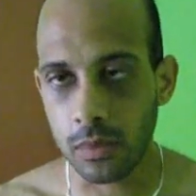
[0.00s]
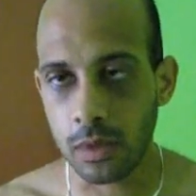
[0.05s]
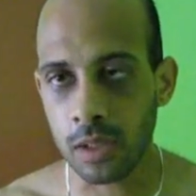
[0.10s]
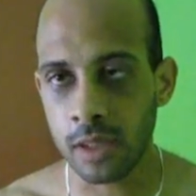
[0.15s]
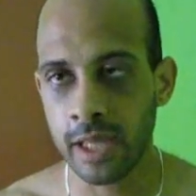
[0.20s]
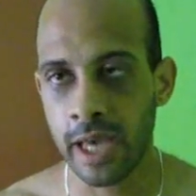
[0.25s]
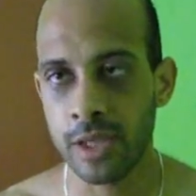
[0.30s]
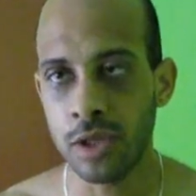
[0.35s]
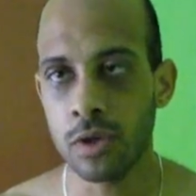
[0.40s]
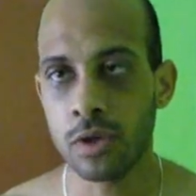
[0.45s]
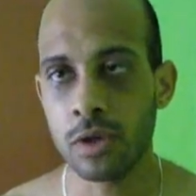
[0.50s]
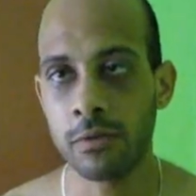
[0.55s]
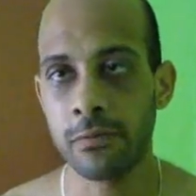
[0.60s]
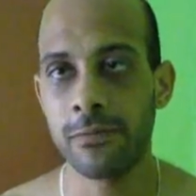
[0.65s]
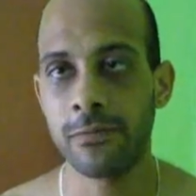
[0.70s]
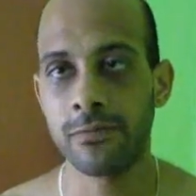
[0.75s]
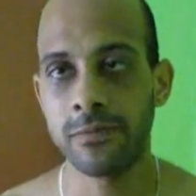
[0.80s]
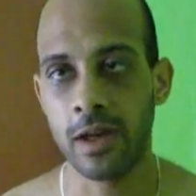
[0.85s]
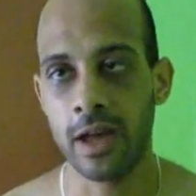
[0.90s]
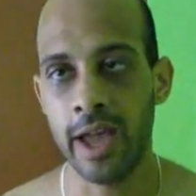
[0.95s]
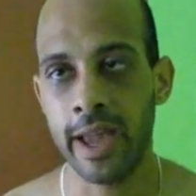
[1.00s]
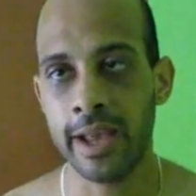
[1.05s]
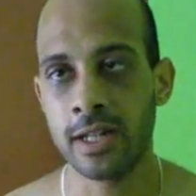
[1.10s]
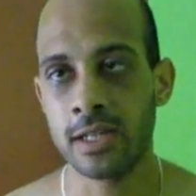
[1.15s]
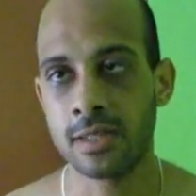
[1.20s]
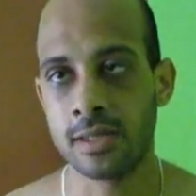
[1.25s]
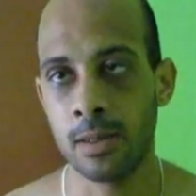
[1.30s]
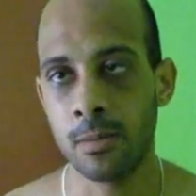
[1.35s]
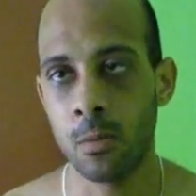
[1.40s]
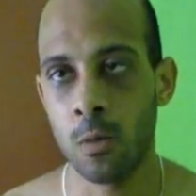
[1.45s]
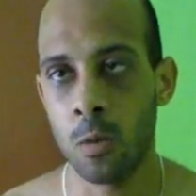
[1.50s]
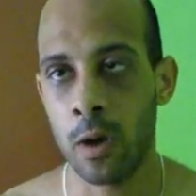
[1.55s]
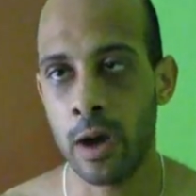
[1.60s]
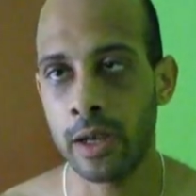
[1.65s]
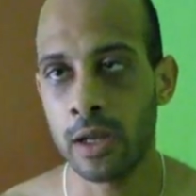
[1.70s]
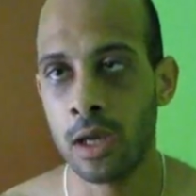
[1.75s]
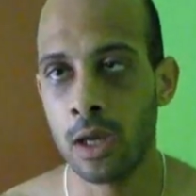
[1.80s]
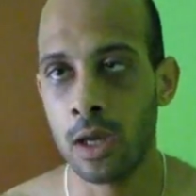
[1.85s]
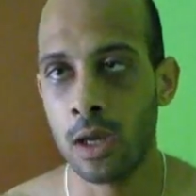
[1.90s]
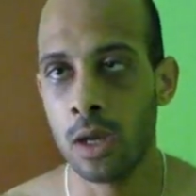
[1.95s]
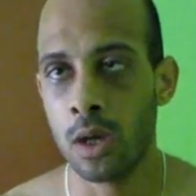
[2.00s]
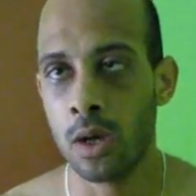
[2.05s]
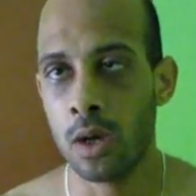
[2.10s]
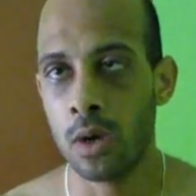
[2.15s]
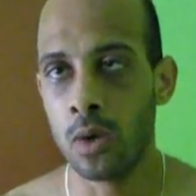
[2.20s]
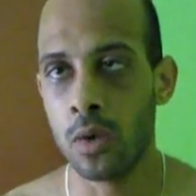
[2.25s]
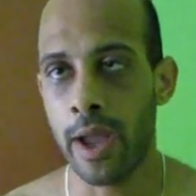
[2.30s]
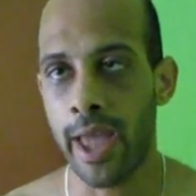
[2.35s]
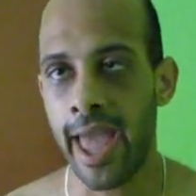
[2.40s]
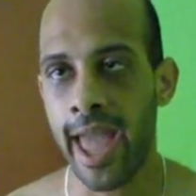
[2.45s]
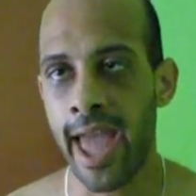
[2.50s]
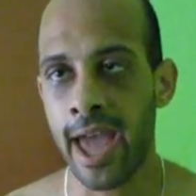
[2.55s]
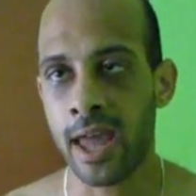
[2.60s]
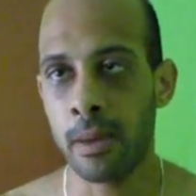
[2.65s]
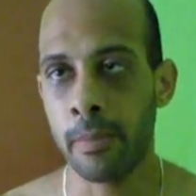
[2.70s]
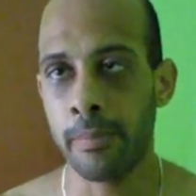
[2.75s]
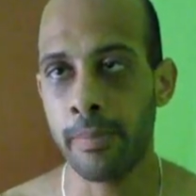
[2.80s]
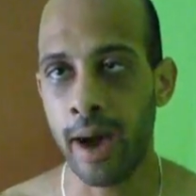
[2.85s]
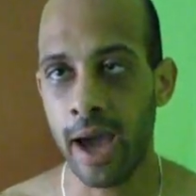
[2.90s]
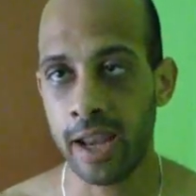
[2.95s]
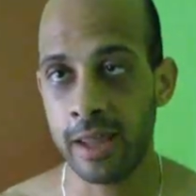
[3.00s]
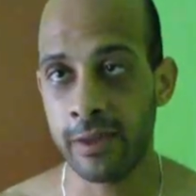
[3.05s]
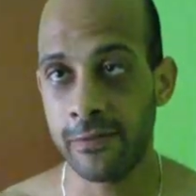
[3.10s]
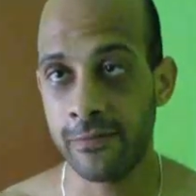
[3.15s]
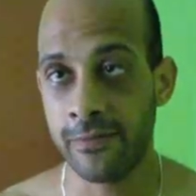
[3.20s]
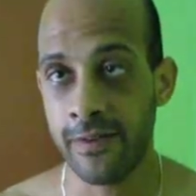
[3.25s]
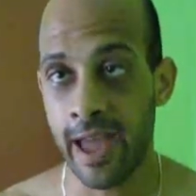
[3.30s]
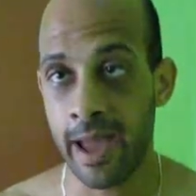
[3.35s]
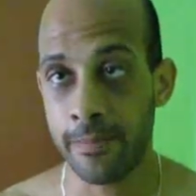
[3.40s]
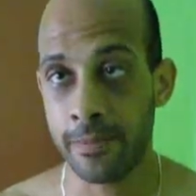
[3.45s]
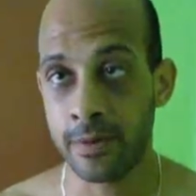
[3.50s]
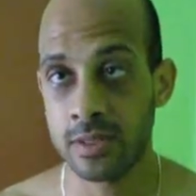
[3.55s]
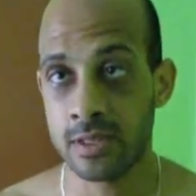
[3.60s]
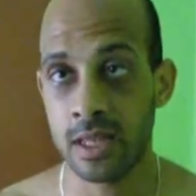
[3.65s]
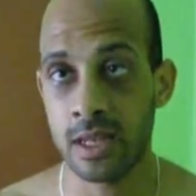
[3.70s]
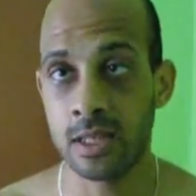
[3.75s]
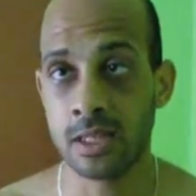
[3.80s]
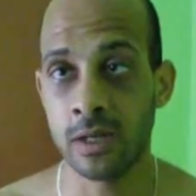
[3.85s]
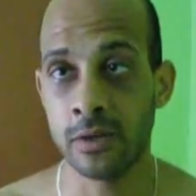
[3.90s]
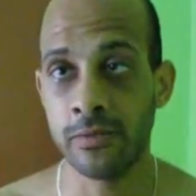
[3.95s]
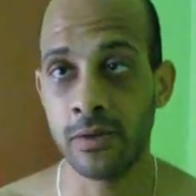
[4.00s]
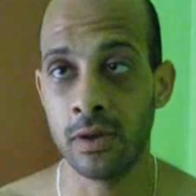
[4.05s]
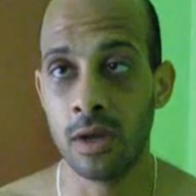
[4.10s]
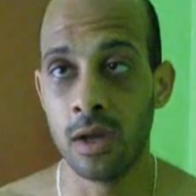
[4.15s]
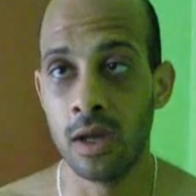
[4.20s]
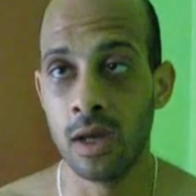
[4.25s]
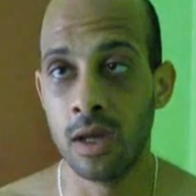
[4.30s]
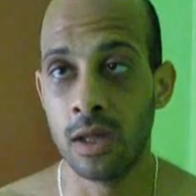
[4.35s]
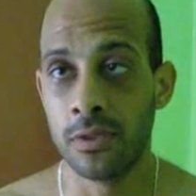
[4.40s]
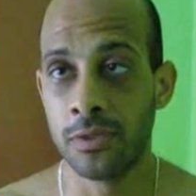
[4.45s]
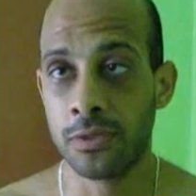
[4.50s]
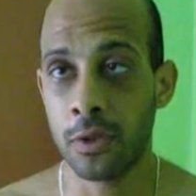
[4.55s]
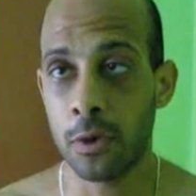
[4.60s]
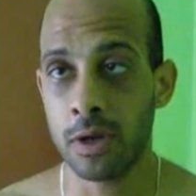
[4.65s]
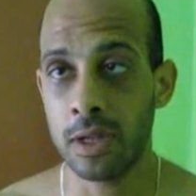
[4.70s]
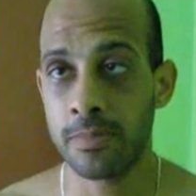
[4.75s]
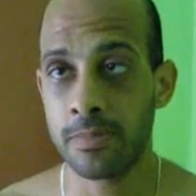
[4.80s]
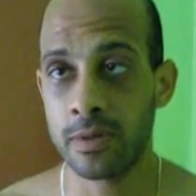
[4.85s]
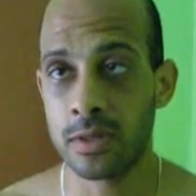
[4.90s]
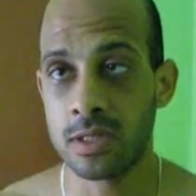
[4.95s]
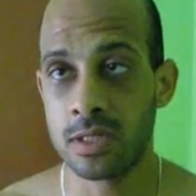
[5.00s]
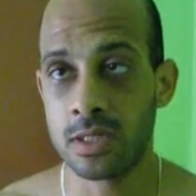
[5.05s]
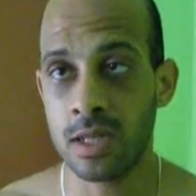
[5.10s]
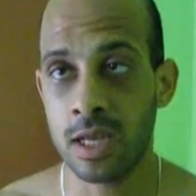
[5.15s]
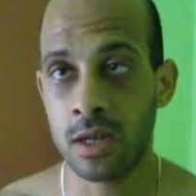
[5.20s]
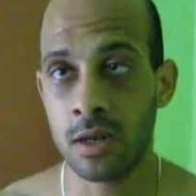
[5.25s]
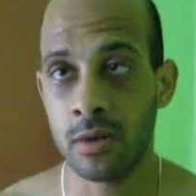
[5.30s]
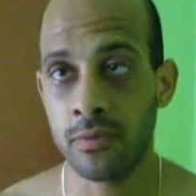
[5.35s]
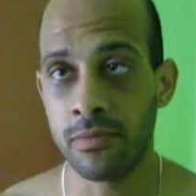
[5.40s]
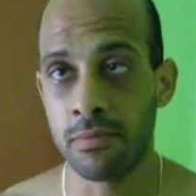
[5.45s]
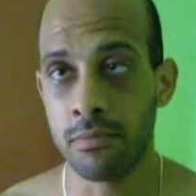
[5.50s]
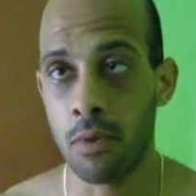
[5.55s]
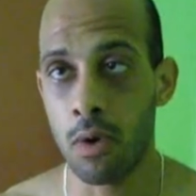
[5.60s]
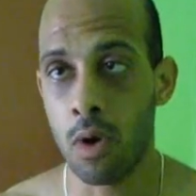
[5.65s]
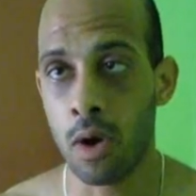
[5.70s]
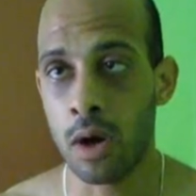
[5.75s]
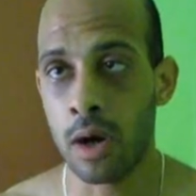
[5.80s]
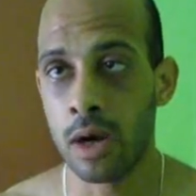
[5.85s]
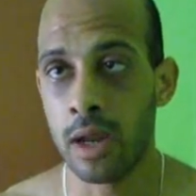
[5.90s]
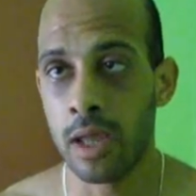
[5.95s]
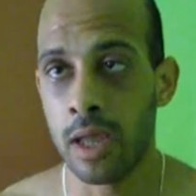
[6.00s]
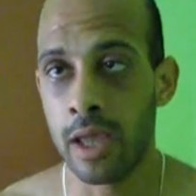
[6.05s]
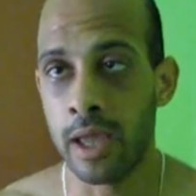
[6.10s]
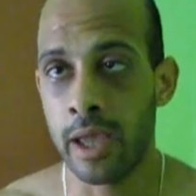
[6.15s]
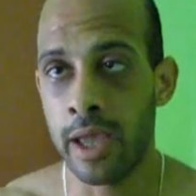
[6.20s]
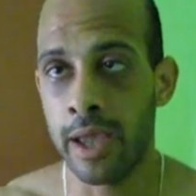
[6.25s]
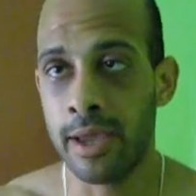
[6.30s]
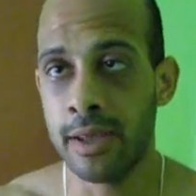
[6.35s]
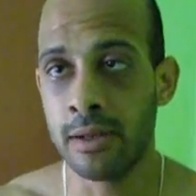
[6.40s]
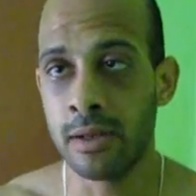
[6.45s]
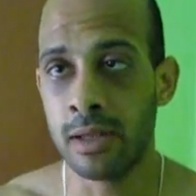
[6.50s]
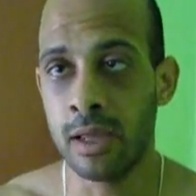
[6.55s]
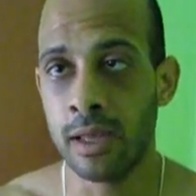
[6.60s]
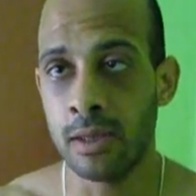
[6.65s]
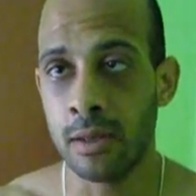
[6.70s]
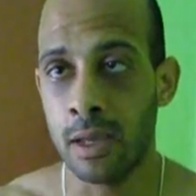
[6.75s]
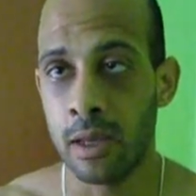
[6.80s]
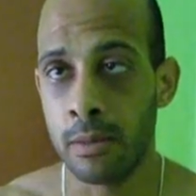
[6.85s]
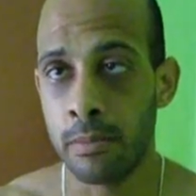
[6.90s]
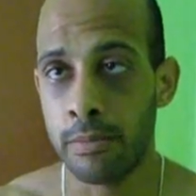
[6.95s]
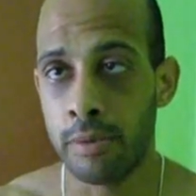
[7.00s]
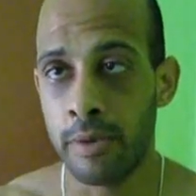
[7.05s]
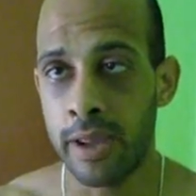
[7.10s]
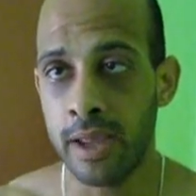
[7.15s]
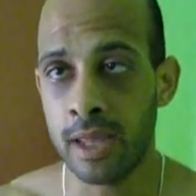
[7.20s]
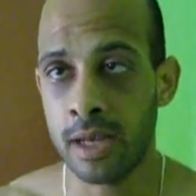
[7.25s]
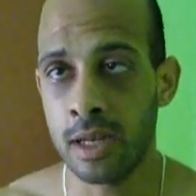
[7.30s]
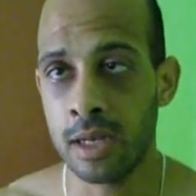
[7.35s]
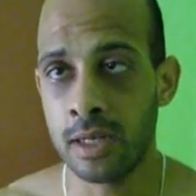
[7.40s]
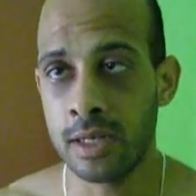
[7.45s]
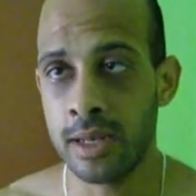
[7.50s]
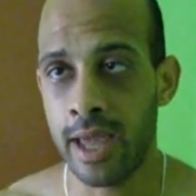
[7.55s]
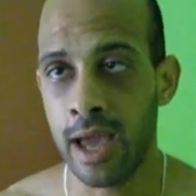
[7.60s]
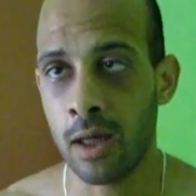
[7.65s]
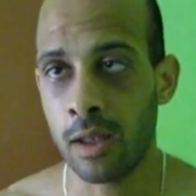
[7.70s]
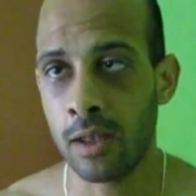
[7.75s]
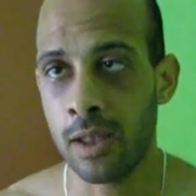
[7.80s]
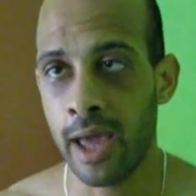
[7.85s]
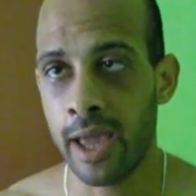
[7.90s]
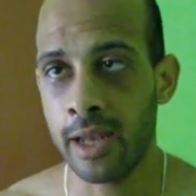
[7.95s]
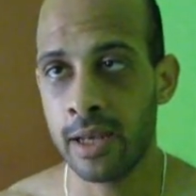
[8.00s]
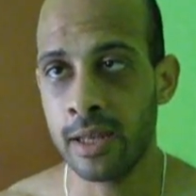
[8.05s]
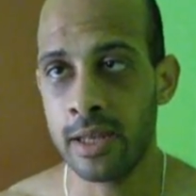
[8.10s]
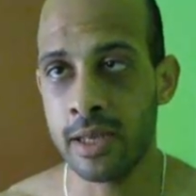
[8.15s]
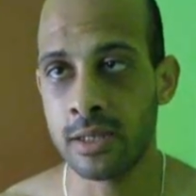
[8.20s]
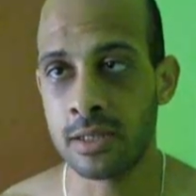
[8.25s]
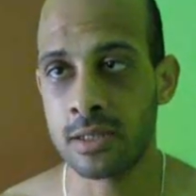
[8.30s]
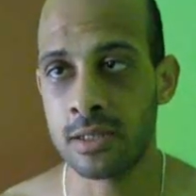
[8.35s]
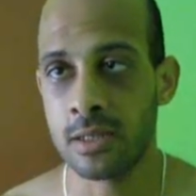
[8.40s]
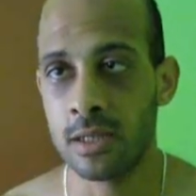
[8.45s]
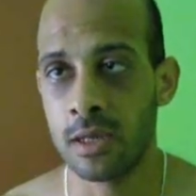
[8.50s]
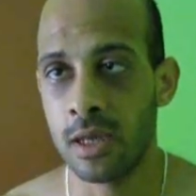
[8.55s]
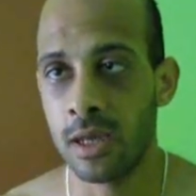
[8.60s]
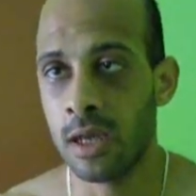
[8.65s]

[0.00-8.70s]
that you can find someone who had a body fat percentage of 30% or more and bringing it down like this.